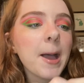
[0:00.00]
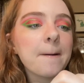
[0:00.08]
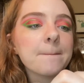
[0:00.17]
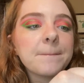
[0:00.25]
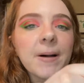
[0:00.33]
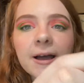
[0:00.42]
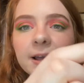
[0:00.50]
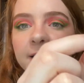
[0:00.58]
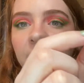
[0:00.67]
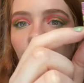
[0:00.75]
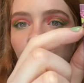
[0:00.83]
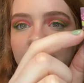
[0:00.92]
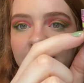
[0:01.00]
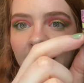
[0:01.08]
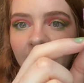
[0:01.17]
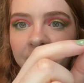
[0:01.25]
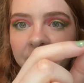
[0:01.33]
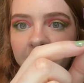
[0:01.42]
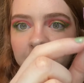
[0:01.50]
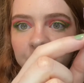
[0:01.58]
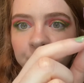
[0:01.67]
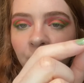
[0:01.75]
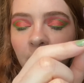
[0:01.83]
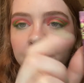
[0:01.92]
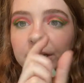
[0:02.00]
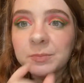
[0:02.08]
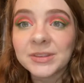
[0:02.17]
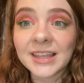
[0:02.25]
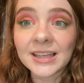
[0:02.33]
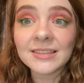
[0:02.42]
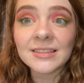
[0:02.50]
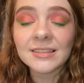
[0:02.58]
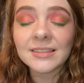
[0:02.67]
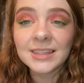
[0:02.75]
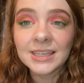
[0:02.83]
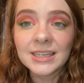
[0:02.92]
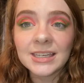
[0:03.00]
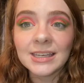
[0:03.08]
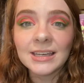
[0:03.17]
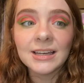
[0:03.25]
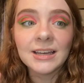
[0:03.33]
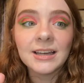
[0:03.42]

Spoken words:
but we didn't have that much progress. But then the